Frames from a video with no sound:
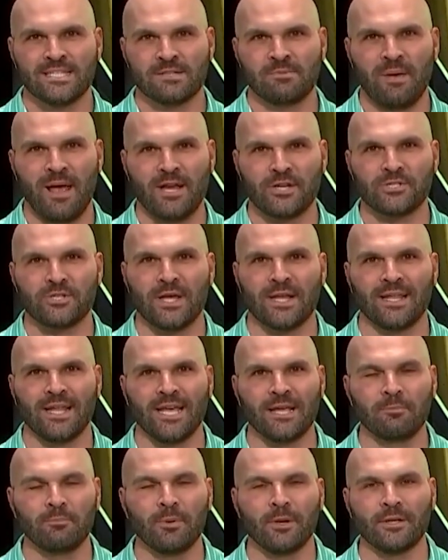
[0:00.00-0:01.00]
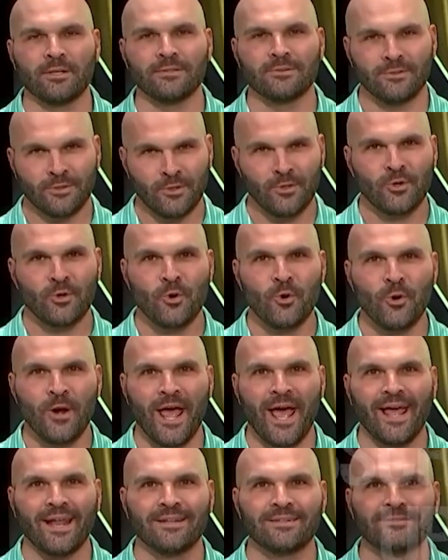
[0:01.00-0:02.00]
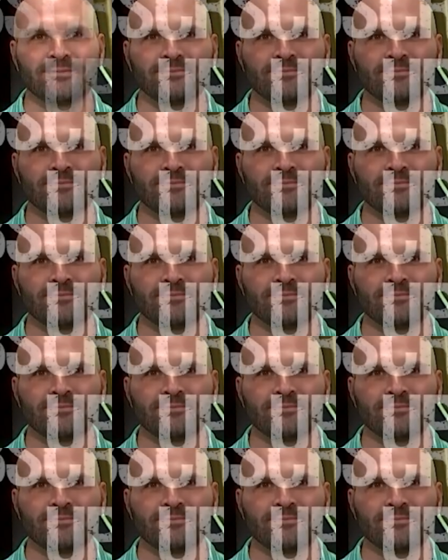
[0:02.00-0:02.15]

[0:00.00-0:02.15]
smash that like button. Who dat?